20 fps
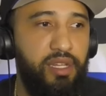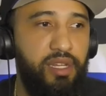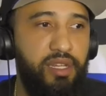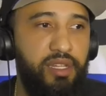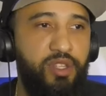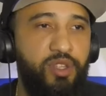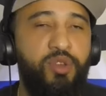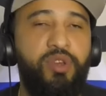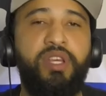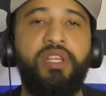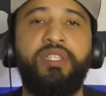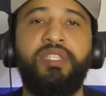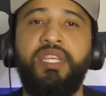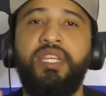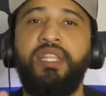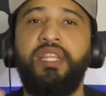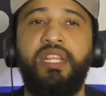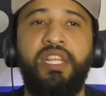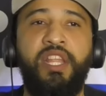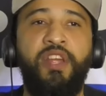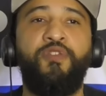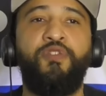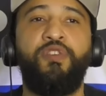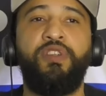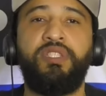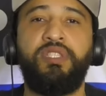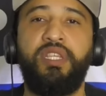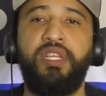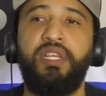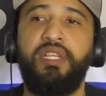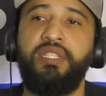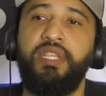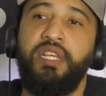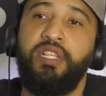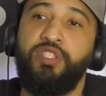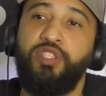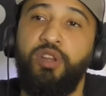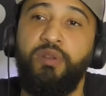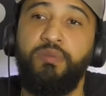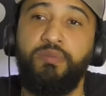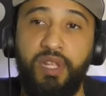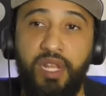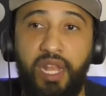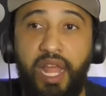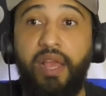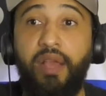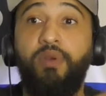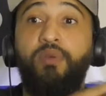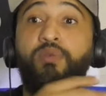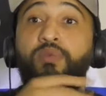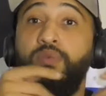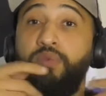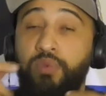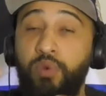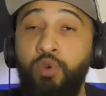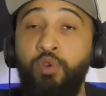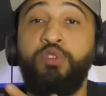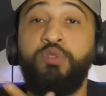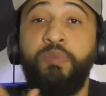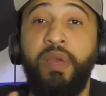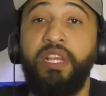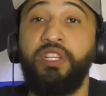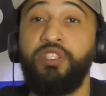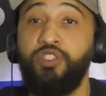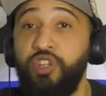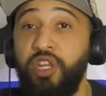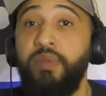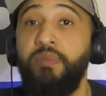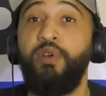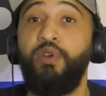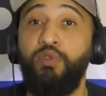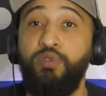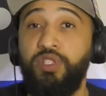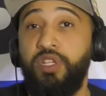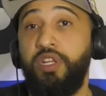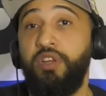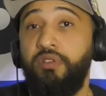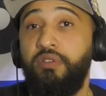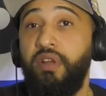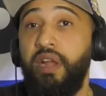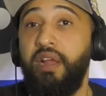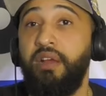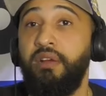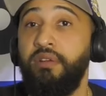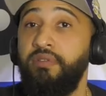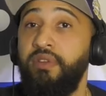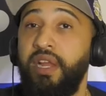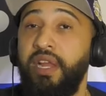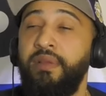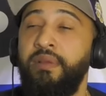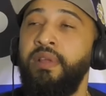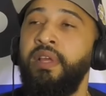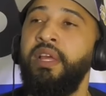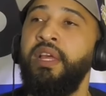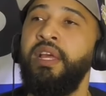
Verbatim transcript: you could see the differences in terms of like who's mainstream and who's underground, right?